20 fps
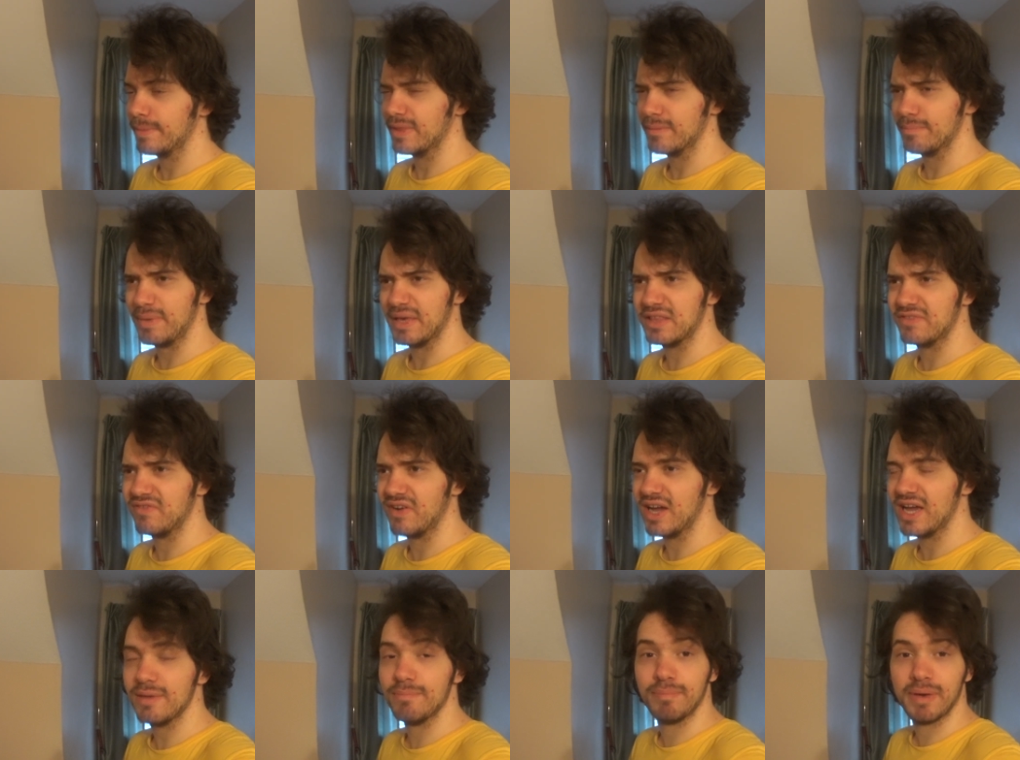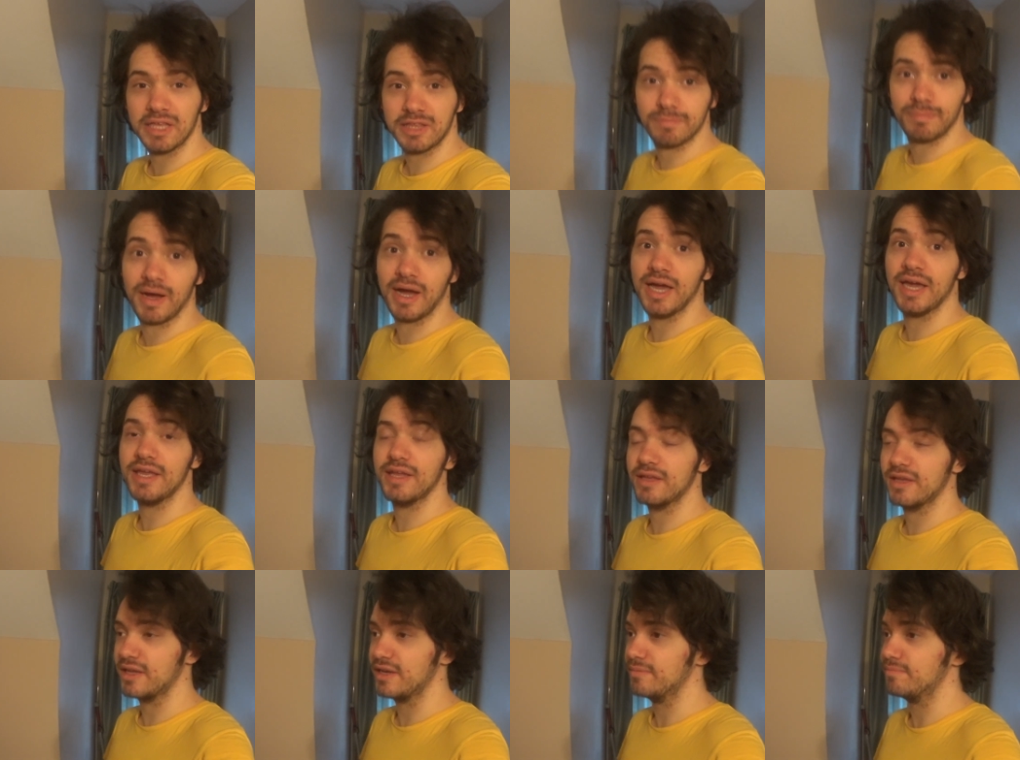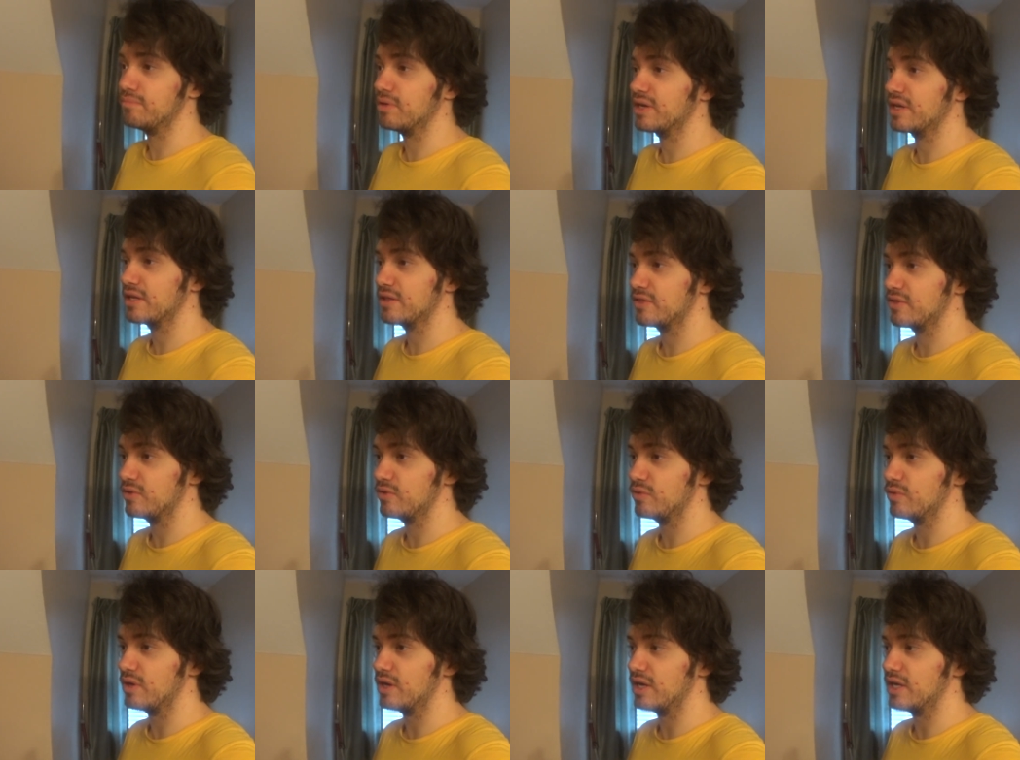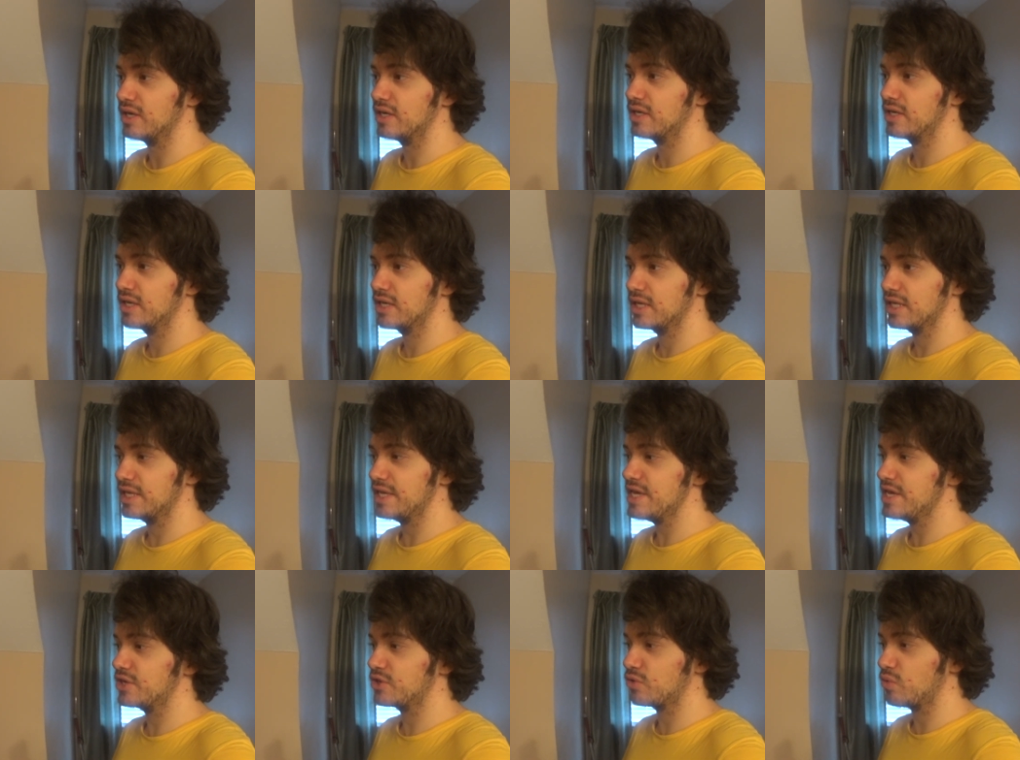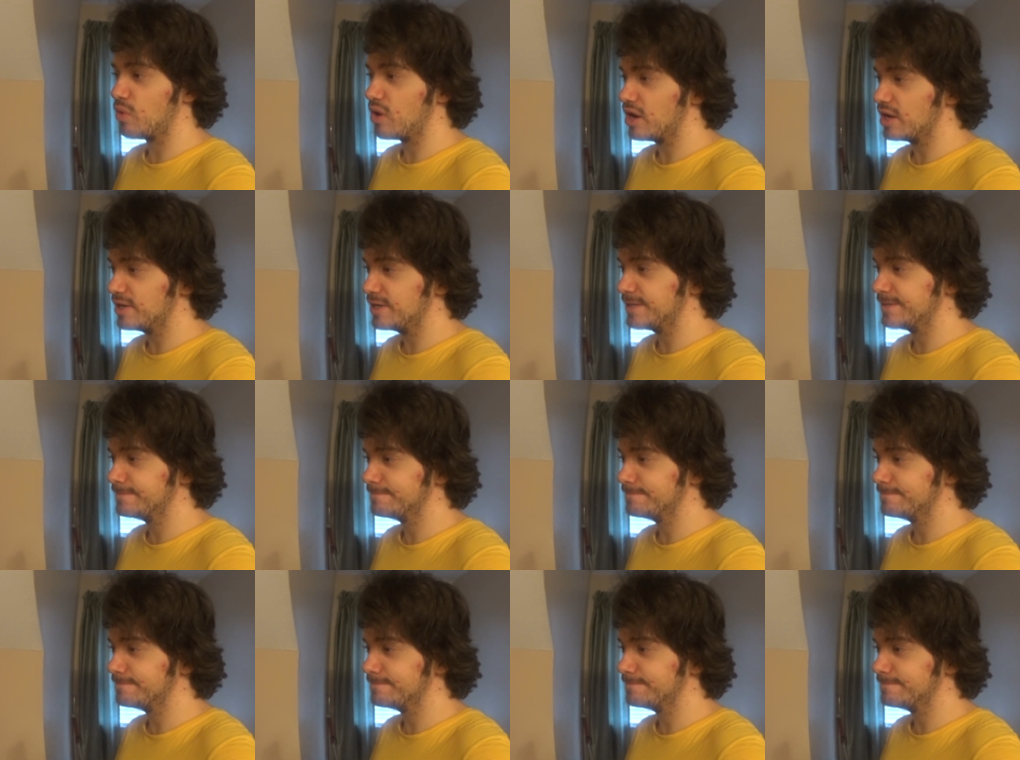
and bring it to Geek Squad